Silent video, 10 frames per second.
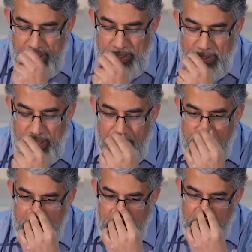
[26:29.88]

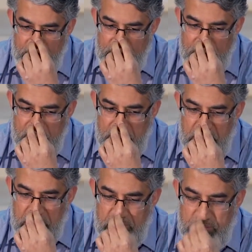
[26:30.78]
that, you know,
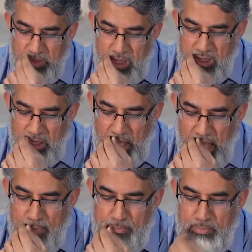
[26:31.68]

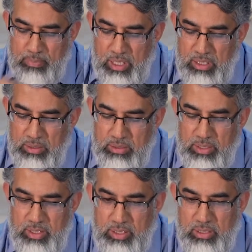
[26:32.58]
I
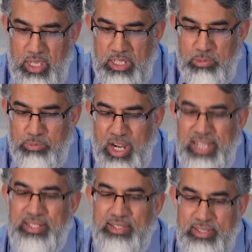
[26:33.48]
don't
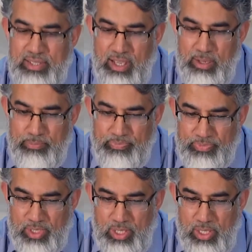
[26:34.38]
practice Islam.
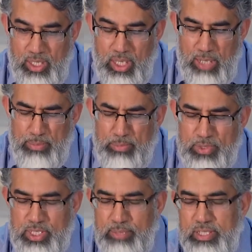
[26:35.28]
I'm a
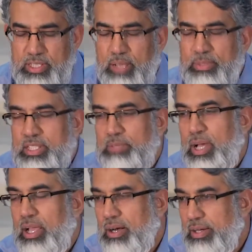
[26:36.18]
Muslim. Islam is in
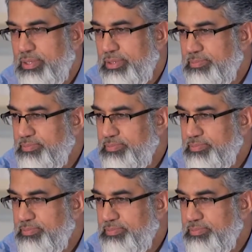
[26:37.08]
my heart.